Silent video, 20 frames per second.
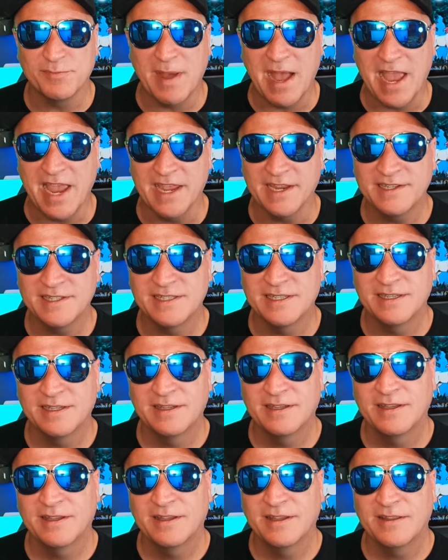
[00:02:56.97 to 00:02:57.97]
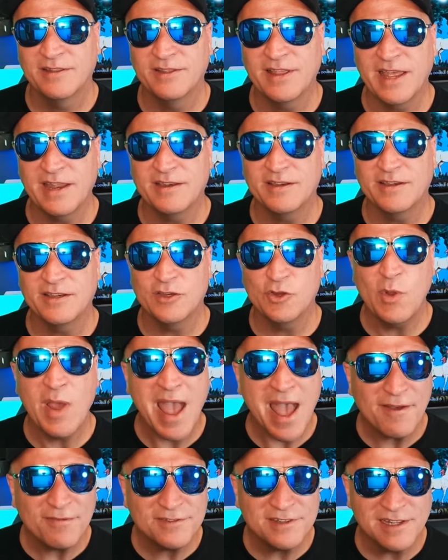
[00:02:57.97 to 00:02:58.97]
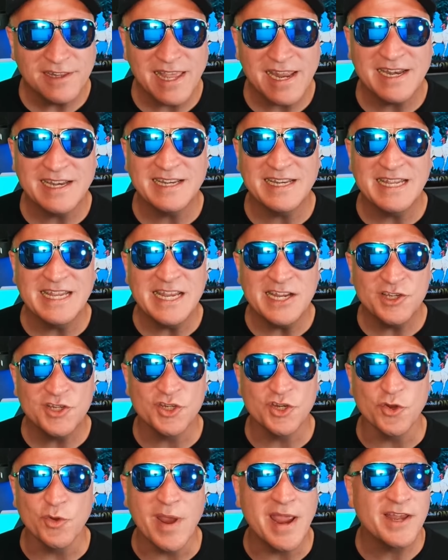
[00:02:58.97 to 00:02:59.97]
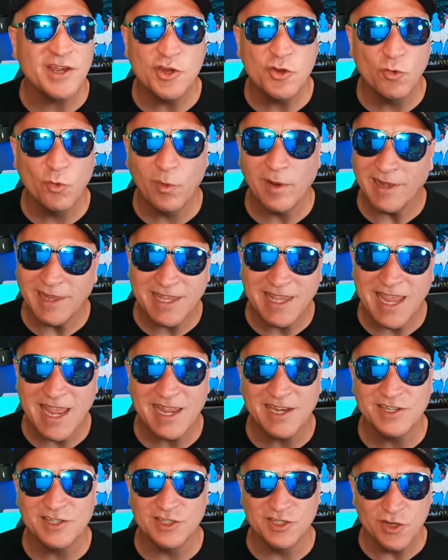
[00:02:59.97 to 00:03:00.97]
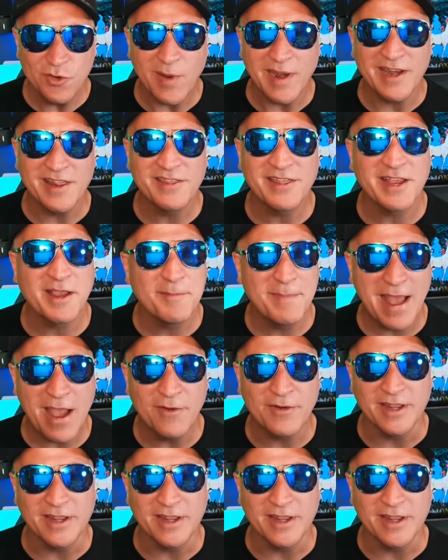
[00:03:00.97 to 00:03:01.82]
by it that you have to let it eat you and you really can't do anything about